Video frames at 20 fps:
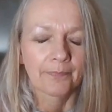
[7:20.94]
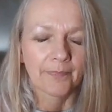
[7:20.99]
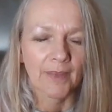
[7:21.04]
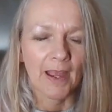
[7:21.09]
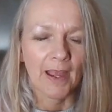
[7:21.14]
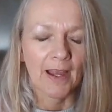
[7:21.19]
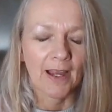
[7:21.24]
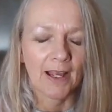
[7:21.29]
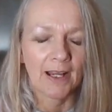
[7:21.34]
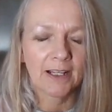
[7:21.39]

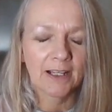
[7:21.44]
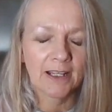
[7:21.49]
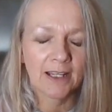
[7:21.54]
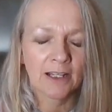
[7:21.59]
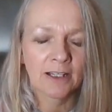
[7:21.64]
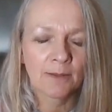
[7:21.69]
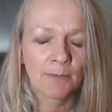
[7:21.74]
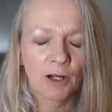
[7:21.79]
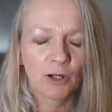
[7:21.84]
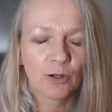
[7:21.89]
yeah, a legéan
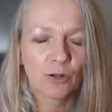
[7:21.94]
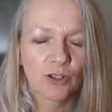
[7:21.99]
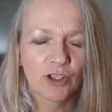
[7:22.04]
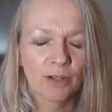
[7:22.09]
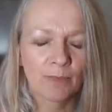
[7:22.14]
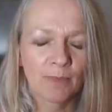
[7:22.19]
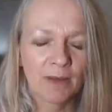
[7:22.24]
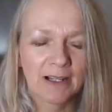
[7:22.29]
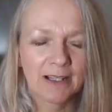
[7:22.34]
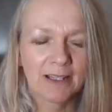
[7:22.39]
na má
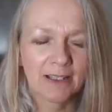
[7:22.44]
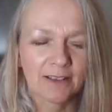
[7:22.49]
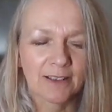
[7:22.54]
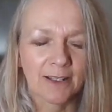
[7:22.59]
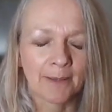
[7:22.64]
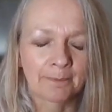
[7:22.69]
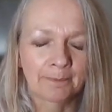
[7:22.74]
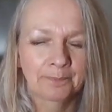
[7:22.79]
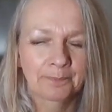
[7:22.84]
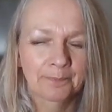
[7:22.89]

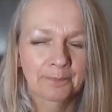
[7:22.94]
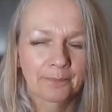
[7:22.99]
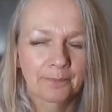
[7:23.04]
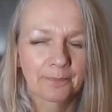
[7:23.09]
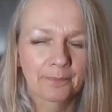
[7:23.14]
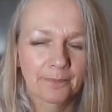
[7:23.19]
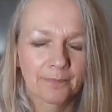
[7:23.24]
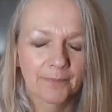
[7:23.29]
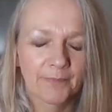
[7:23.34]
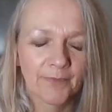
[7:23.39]
semachíam.
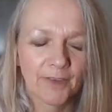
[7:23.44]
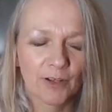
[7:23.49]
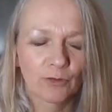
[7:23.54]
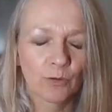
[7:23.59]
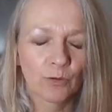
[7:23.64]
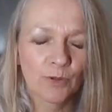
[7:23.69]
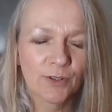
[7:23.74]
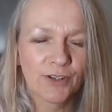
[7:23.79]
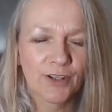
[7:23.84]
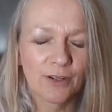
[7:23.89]
They're
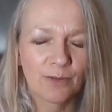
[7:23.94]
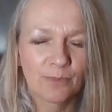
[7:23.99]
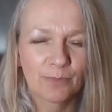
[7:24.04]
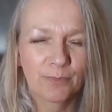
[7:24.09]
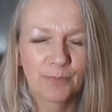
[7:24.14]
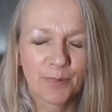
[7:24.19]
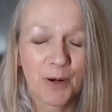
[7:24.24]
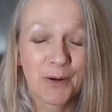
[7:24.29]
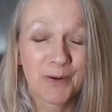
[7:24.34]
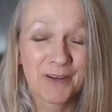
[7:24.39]
also
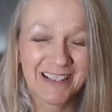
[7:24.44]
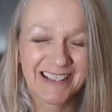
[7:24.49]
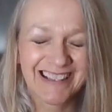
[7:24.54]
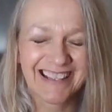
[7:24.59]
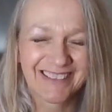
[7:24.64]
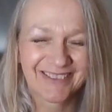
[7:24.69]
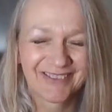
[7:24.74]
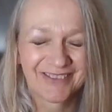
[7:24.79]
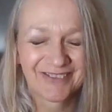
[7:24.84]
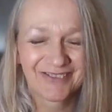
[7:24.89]

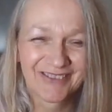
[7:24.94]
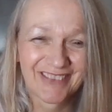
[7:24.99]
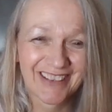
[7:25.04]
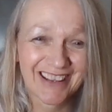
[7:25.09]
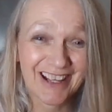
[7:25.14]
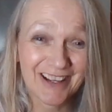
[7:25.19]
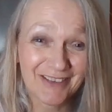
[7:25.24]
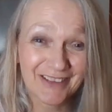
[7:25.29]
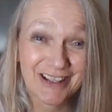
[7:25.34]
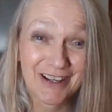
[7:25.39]
pointing,
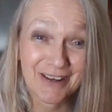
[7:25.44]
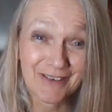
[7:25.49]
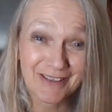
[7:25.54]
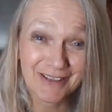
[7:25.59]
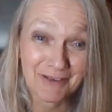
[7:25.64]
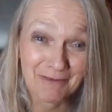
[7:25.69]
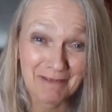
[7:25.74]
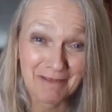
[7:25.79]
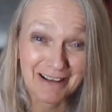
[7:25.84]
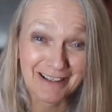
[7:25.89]
they're doing
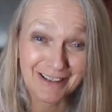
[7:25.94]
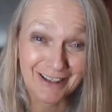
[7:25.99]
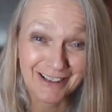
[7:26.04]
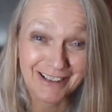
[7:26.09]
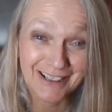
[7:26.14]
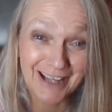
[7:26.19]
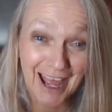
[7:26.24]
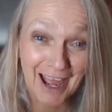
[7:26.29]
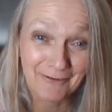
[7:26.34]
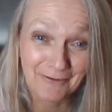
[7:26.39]
almost like
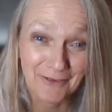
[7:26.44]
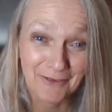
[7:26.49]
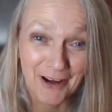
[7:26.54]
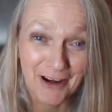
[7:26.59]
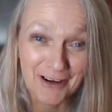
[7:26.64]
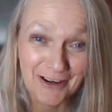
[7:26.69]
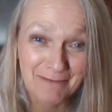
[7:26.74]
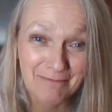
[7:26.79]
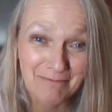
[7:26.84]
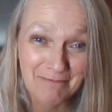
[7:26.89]
an
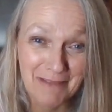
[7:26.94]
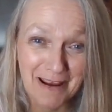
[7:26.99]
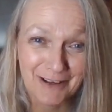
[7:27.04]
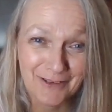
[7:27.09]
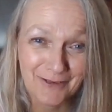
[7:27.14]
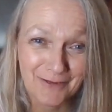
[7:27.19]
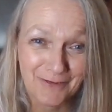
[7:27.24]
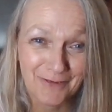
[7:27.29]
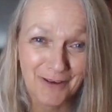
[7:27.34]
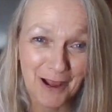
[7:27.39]
advert in
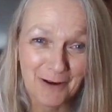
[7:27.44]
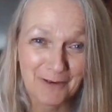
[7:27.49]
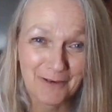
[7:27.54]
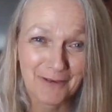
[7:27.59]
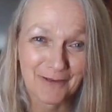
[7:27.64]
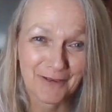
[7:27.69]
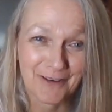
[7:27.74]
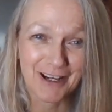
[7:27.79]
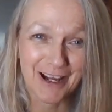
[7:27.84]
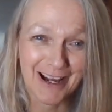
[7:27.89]
mid flow
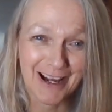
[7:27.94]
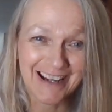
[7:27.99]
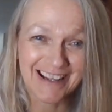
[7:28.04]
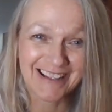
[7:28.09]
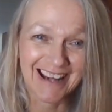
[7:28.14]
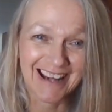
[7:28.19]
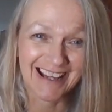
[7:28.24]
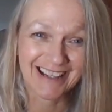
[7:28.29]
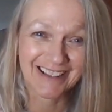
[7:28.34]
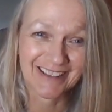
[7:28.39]
of a light
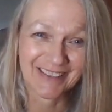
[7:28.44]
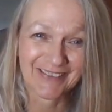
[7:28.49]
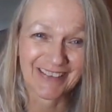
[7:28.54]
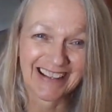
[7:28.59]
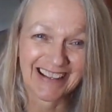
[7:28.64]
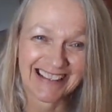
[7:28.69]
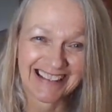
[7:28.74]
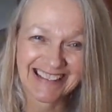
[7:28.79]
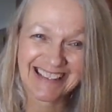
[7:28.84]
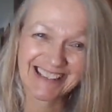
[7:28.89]

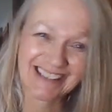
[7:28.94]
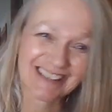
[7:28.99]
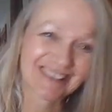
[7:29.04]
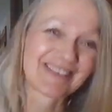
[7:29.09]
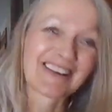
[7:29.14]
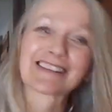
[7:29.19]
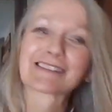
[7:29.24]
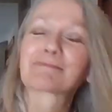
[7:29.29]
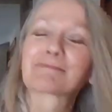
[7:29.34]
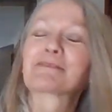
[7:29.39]
language
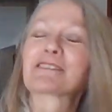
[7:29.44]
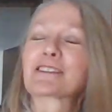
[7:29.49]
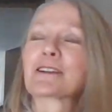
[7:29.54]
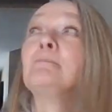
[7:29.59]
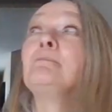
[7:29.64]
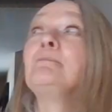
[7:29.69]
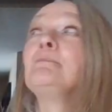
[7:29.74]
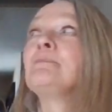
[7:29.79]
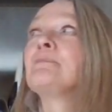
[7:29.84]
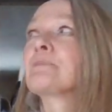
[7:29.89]
transmission.
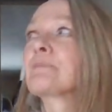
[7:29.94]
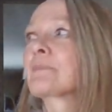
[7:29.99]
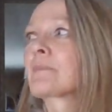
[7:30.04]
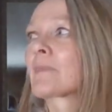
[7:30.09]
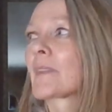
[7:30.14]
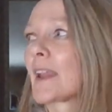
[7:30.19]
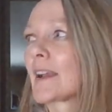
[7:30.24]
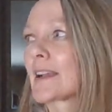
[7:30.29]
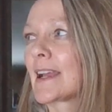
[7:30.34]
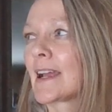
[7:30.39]

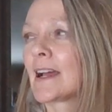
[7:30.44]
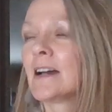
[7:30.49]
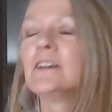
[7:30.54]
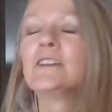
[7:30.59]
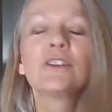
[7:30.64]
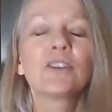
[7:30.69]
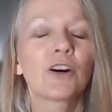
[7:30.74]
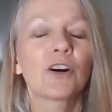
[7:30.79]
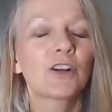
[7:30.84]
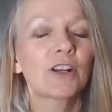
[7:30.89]
Okay.
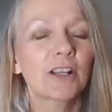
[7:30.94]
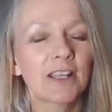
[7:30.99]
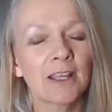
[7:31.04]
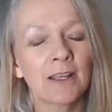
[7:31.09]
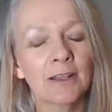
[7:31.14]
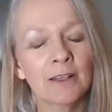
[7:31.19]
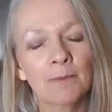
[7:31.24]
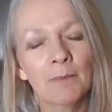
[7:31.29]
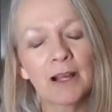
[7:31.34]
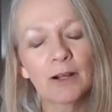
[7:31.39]

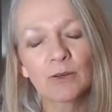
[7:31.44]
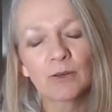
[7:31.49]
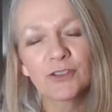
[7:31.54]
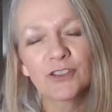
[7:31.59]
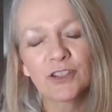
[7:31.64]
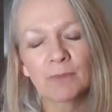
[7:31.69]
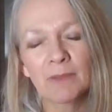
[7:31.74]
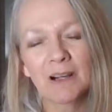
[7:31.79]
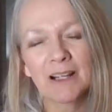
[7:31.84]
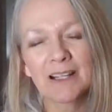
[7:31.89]
Olegiana
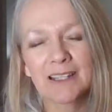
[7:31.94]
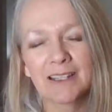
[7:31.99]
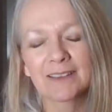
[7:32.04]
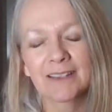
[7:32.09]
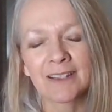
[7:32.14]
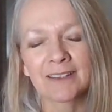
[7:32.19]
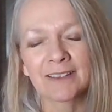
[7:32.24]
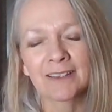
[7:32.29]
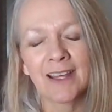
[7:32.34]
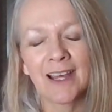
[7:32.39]
Makosi
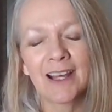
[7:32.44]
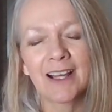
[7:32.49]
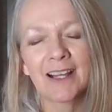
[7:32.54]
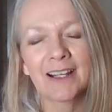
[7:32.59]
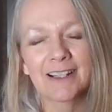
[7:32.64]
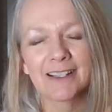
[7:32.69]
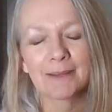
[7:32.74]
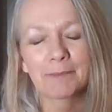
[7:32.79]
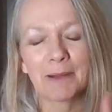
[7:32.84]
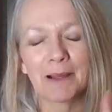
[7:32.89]
Makiatan
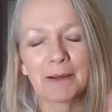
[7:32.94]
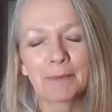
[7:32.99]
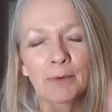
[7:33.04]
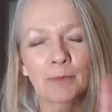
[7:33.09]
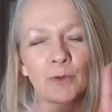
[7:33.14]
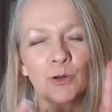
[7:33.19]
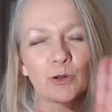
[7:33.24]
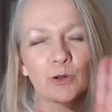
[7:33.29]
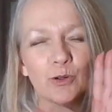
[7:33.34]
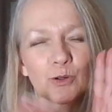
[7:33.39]
Akarabaka
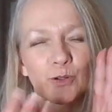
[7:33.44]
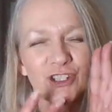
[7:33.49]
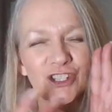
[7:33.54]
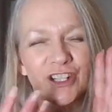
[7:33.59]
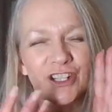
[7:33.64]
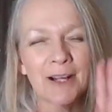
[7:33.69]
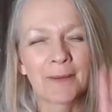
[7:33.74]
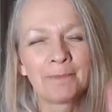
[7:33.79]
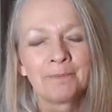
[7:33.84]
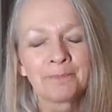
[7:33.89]

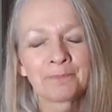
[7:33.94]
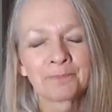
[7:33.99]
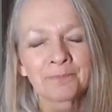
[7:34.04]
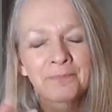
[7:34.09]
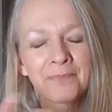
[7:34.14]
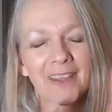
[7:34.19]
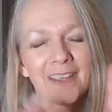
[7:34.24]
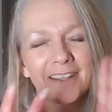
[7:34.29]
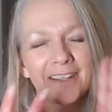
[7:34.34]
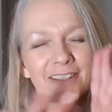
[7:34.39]
Mokosha.
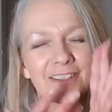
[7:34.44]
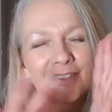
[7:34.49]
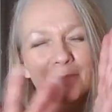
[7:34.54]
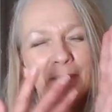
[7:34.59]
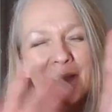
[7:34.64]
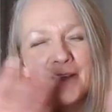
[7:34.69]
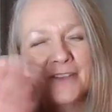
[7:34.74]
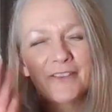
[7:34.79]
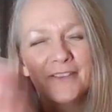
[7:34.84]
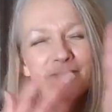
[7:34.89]
It is
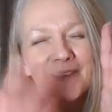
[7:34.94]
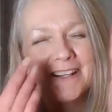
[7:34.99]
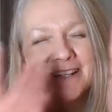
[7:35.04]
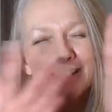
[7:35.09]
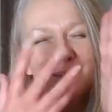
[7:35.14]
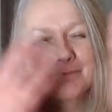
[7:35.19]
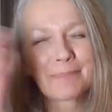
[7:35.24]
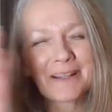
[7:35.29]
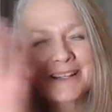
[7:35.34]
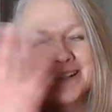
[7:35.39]
about the
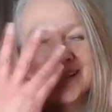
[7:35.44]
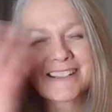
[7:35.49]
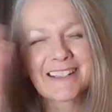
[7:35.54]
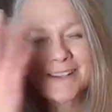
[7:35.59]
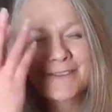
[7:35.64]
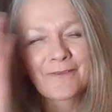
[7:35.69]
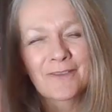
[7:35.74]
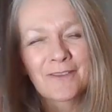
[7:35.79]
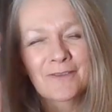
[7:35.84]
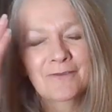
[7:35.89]

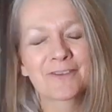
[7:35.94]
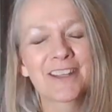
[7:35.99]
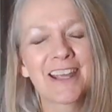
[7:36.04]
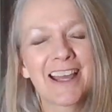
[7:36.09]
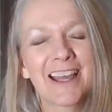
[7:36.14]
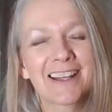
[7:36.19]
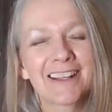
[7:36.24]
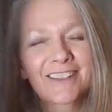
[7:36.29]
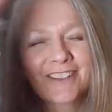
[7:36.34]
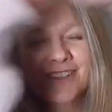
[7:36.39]
availability of
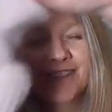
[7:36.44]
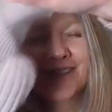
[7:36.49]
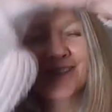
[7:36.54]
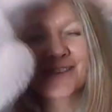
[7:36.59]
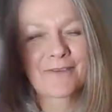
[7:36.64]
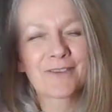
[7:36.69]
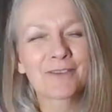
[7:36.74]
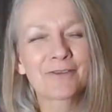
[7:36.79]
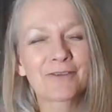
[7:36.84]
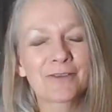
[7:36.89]
intelligence
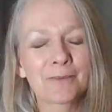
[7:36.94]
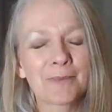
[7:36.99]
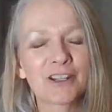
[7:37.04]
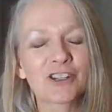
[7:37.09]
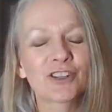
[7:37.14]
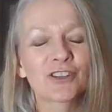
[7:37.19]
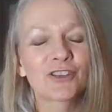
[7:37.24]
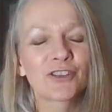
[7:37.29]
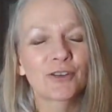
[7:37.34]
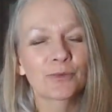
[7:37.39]
of
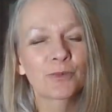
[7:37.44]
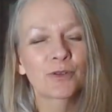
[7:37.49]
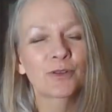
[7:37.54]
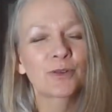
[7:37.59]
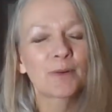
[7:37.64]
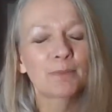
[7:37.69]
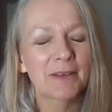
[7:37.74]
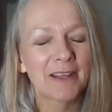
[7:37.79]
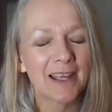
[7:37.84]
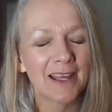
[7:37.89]
information that
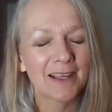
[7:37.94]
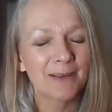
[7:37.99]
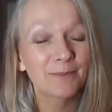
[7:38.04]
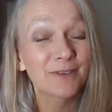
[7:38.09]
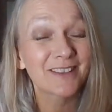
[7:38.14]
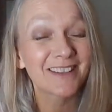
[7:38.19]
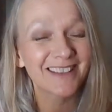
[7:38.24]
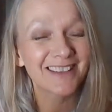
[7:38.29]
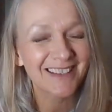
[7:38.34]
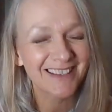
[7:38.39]
will be able
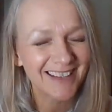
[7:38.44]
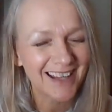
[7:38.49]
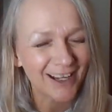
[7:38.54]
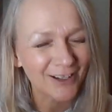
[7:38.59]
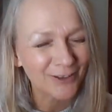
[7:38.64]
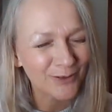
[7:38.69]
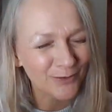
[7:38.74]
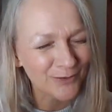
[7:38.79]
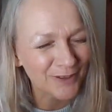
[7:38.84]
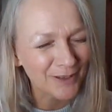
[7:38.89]
to
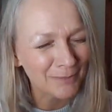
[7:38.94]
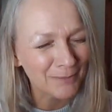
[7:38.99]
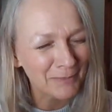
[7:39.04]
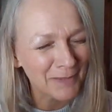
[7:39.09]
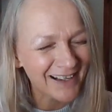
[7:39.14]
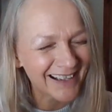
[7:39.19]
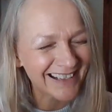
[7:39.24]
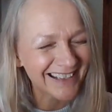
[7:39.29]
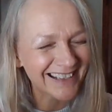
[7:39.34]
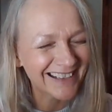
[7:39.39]
settle the
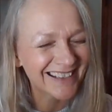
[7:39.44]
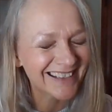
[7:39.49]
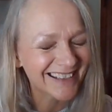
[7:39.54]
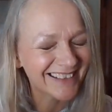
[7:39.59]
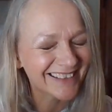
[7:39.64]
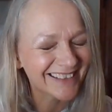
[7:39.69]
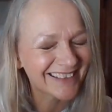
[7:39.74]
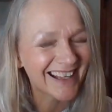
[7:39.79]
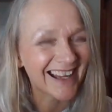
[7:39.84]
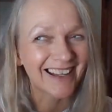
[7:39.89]
mind.
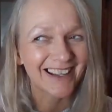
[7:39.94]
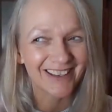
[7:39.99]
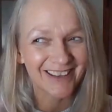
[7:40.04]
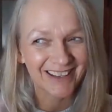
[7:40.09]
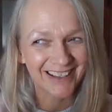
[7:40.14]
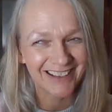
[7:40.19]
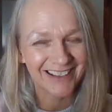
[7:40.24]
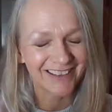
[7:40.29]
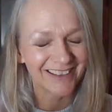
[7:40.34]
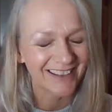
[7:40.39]
Da,
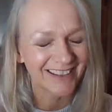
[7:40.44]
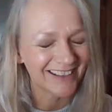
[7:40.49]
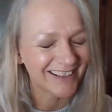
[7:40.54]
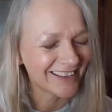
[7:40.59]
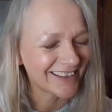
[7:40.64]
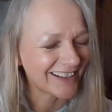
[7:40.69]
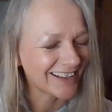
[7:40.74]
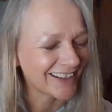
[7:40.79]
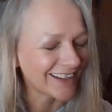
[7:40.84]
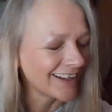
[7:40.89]
thank you, thank
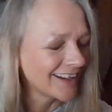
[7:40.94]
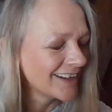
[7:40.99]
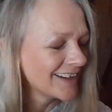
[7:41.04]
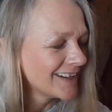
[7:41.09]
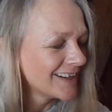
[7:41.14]
you, thank you.